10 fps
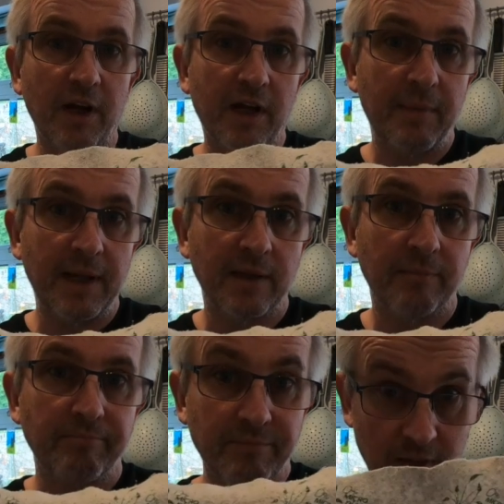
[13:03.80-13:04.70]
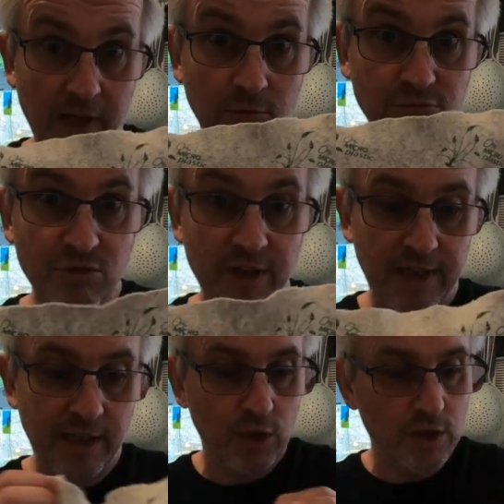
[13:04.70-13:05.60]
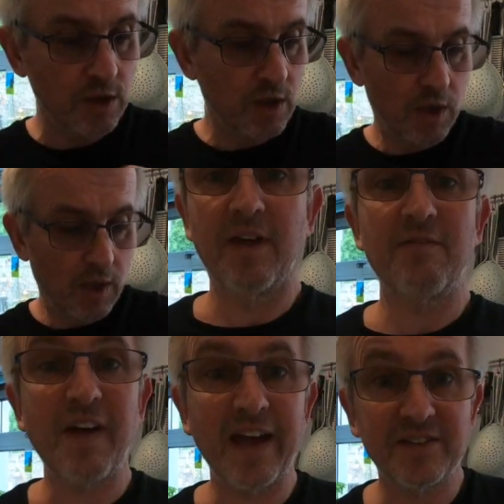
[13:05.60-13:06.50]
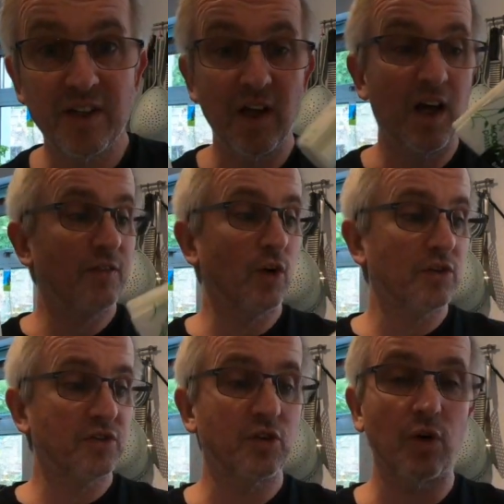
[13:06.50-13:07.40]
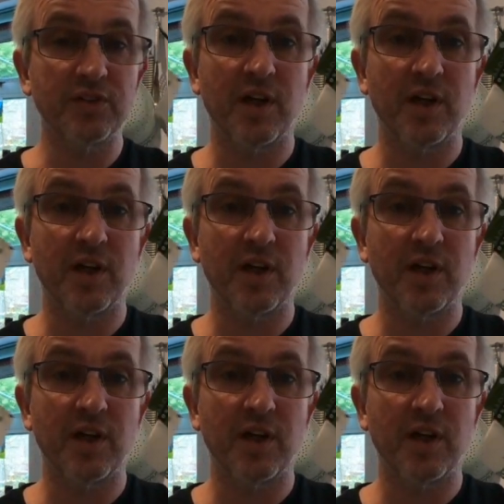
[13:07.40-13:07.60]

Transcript: recommend them. They are really good. In fact, I've gone and stocked